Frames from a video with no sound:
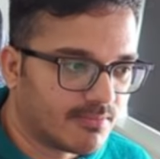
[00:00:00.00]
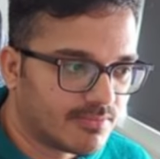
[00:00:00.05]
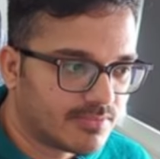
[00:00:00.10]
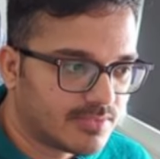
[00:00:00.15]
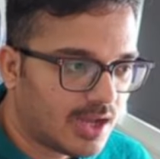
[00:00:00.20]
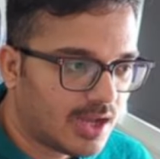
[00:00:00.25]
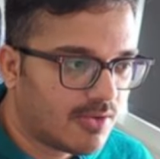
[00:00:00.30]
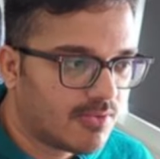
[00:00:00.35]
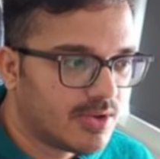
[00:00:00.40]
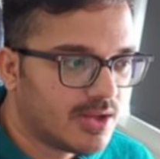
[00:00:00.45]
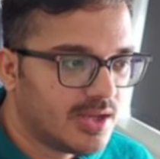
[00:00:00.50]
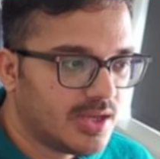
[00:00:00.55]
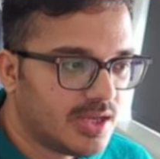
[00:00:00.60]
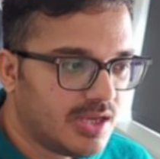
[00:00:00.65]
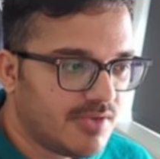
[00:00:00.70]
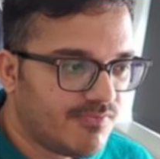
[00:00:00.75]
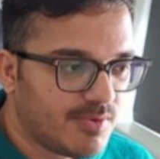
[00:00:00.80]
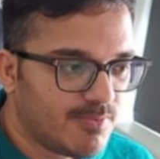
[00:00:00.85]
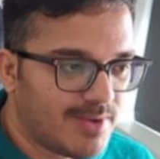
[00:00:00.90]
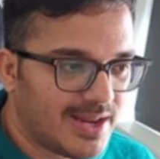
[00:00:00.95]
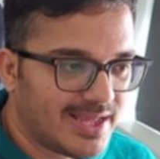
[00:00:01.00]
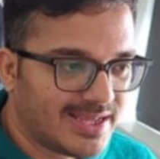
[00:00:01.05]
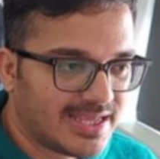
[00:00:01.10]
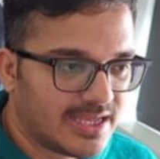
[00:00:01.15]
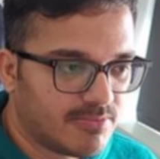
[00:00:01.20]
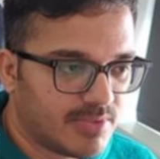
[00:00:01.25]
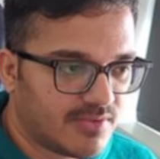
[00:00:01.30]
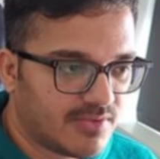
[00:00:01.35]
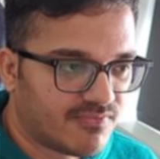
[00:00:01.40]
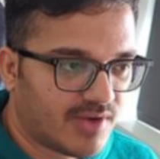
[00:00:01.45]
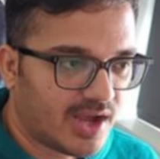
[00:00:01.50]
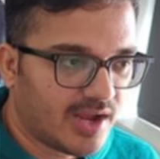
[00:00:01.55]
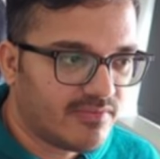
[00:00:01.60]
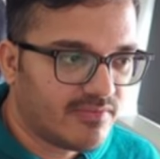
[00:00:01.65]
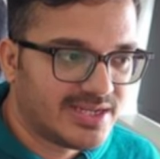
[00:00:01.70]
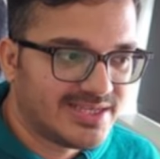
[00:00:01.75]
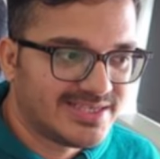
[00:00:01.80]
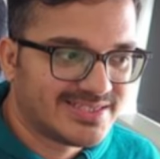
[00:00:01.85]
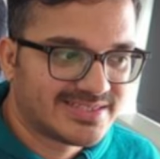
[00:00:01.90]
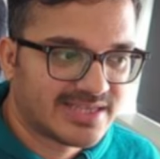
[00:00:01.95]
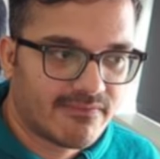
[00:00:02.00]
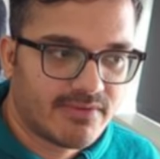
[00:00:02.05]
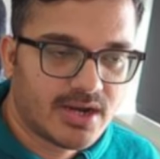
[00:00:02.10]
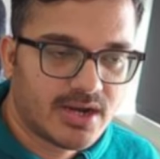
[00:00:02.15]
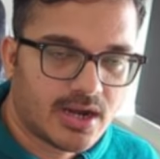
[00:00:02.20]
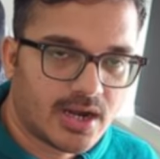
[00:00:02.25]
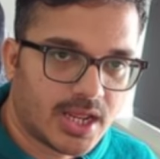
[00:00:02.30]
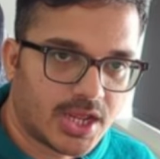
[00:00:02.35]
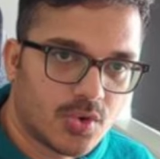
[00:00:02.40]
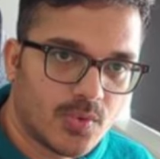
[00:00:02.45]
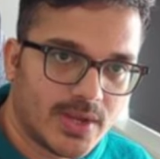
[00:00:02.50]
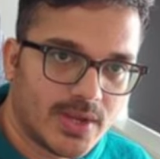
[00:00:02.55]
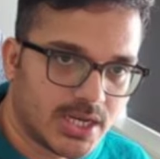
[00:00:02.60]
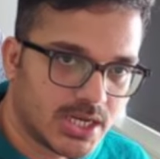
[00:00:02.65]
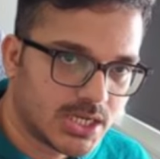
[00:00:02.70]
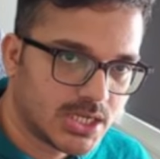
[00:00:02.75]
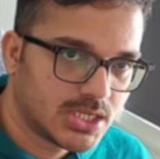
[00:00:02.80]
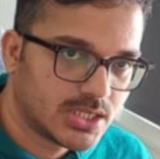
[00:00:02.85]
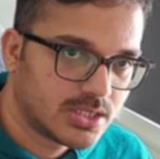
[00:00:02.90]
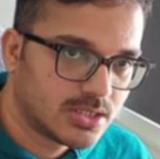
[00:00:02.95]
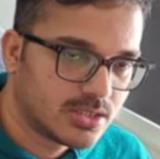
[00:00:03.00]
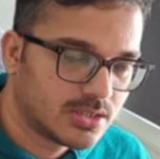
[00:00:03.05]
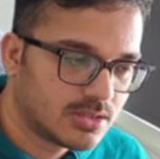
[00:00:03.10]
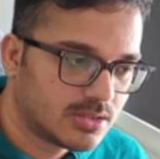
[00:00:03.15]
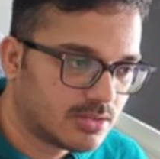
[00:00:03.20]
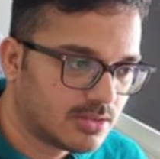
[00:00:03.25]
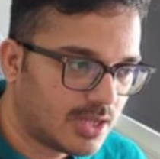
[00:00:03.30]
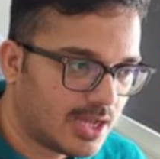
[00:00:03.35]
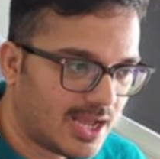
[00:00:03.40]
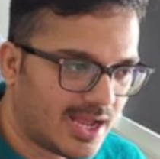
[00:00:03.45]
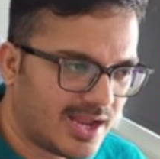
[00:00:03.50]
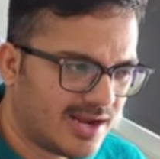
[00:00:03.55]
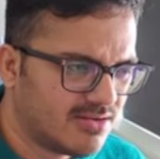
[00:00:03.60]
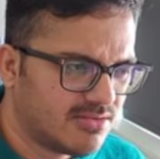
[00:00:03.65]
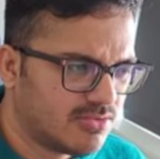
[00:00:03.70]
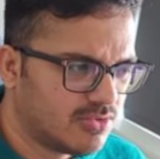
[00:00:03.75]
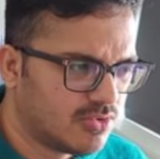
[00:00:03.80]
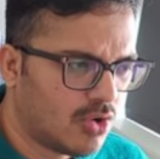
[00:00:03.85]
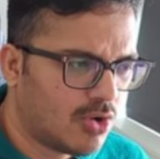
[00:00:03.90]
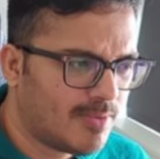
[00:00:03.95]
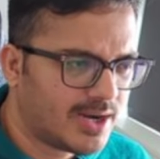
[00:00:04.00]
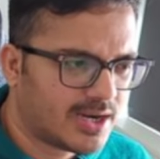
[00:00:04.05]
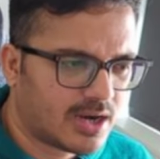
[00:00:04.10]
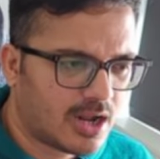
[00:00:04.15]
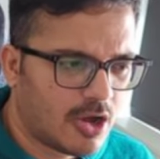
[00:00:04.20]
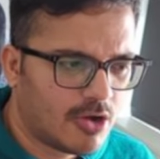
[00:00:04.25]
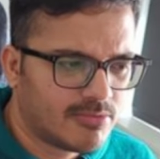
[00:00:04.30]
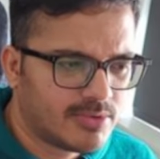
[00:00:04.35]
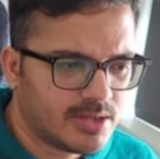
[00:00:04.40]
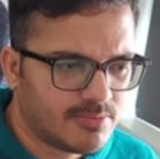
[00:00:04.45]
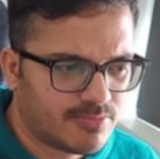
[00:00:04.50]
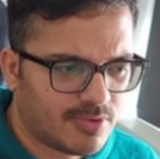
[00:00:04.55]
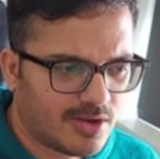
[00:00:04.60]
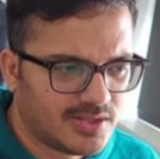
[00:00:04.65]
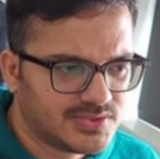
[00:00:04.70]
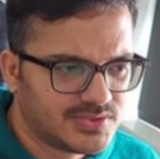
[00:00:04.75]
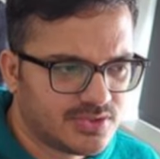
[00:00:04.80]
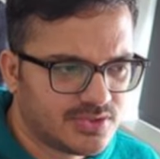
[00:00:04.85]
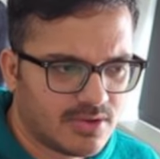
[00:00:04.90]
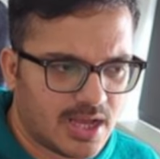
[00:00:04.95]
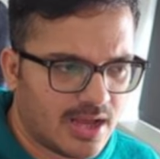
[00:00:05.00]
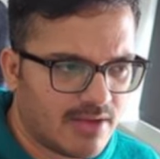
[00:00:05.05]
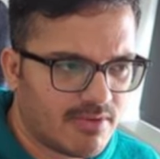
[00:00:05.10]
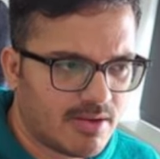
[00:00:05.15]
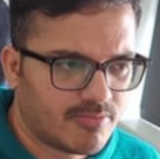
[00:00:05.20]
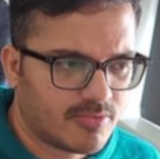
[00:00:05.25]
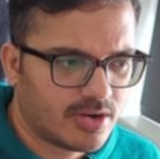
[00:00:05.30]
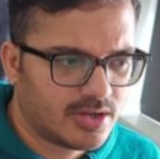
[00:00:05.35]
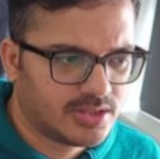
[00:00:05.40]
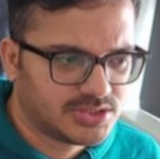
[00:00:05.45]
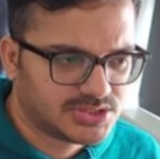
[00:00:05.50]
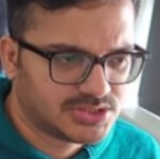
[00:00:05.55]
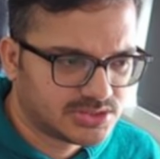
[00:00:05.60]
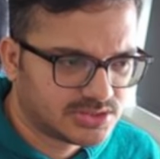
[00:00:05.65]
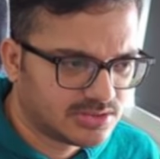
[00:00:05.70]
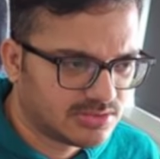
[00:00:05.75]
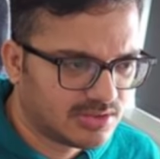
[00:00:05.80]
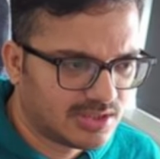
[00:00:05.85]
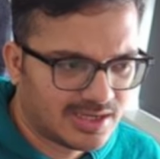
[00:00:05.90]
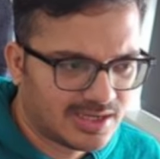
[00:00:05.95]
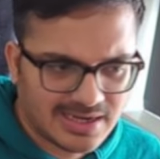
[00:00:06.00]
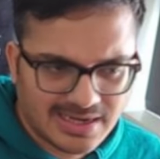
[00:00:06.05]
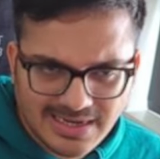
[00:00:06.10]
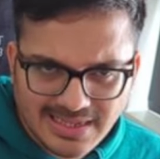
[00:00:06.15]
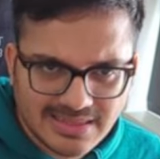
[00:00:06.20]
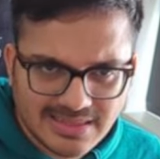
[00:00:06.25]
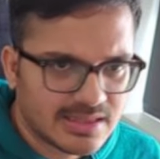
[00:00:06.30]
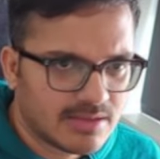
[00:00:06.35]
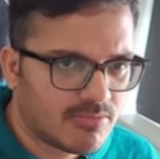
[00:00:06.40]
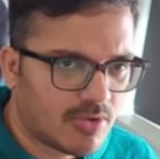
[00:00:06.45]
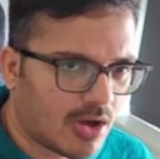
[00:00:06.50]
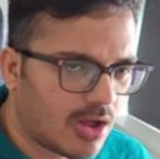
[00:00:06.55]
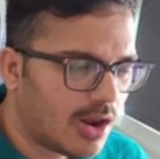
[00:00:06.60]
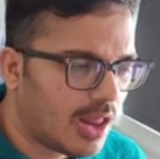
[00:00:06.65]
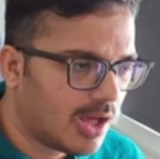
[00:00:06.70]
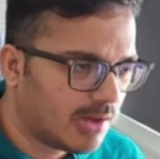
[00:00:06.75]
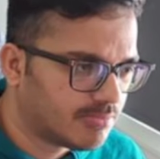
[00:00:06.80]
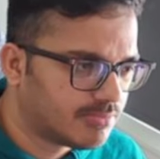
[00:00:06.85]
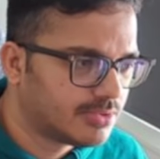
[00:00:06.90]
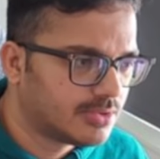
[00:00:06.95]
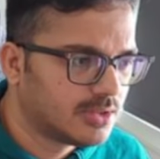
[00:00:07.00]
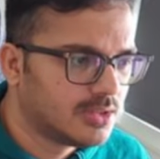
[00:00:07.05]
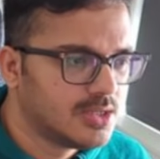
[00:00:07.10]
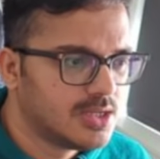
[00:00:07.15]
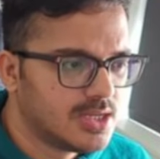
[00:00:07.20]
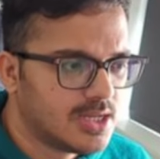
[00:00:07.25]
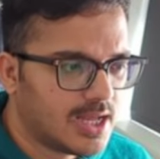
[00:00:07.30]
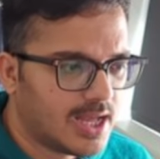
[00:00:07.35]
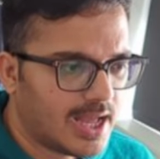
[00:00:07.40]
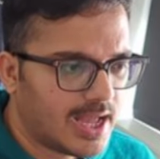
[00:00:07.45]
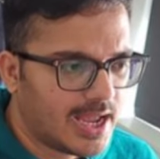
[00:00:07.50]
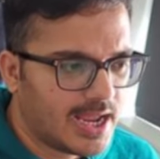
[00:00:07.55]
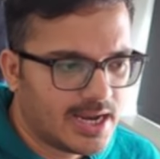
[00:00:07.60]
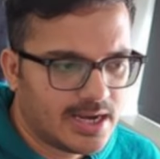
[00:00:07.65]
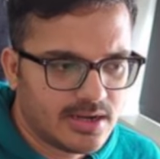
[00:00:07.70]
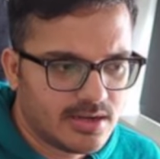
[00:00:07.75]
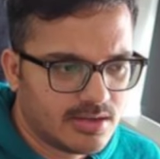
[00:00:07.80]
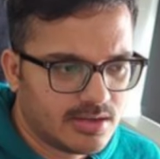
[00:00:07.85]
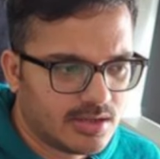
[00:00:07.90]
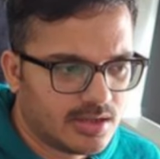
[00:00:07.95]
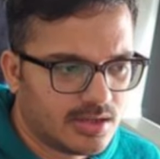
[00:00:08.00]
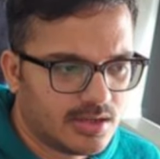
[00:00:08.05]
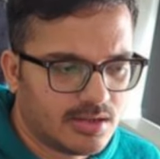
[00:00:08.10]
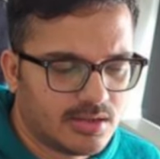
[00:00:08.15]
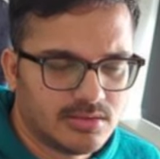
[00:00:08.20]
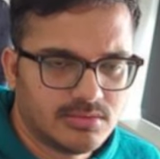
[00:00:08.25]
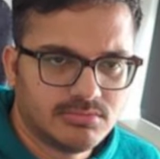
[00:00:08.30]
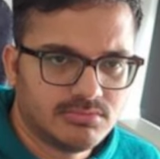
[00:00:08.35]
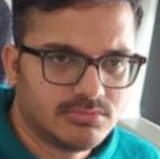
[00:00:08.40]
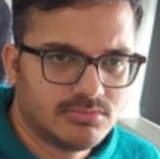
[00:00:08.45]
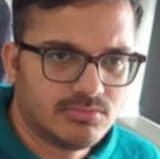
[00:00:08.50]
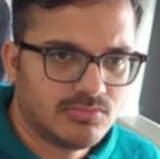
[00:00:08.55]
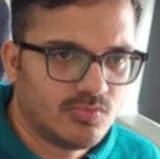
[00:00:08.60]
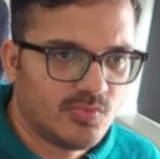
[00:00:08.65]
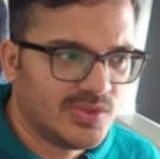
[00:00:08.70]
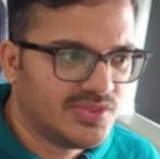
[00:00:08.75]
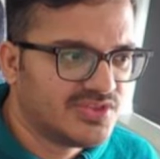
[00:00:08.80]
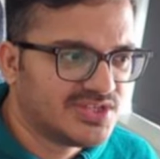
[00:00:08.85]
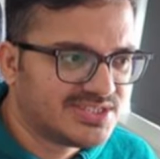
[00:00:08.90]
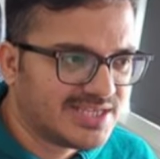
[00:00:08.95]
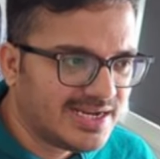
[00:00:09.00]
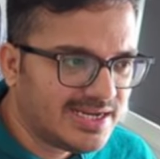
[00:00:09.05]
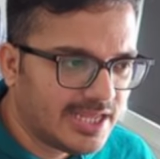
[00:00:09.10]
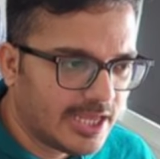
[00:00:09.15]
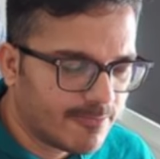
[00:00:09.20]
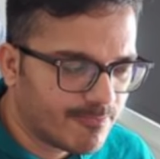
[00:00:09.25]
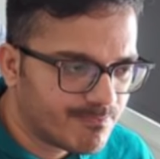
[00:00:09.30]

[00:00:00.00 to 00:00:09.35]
Now, if you play king b5, d7, and I queen, and no matter how many pawns you have, I'm gonna just clean them all up and win this endgame.